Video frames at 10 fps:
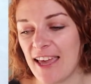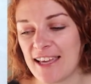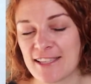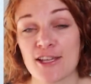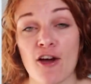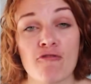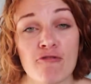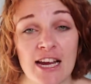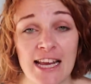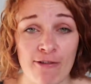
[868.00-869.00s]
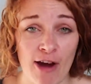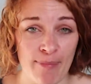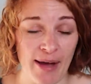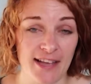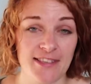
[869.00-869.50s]
It's a really
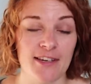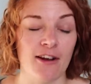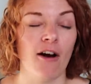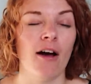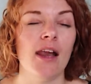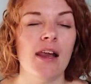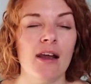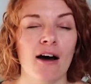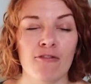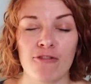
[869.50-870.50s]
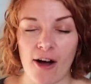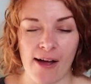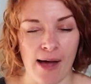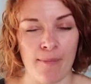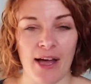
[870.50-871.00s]
great pattern. I love Iron